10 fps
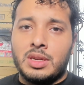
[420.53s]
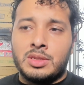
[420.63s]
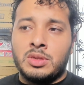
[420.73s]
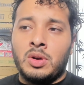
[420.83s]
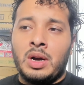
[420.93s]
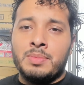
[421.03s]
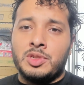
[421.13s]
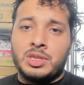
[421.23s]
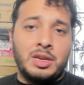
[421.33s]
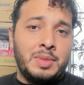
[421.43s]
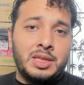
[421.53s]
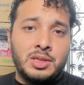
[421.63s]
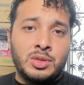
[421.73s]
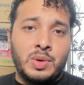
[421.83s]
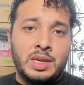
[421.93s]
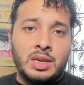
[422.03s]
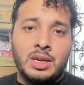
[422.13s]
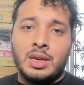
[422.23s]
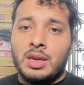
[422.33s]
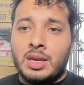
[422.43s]
so I'm just gonna make this quick.
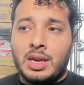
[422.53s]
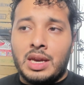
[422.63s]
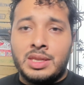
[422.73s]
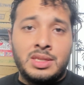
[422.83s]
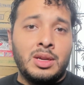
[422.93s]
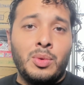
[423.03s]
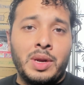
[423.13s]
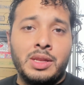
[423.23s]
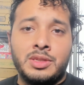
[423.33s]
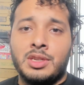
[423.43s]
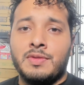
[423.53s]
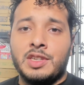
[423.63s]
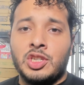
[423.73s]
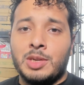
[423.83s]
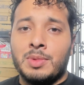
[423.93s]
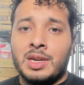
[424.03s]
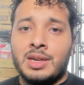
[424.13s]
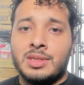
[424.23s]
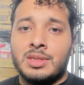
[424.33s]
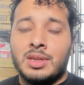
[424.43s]
It's still relatively cheap,
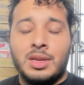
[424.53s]
guys.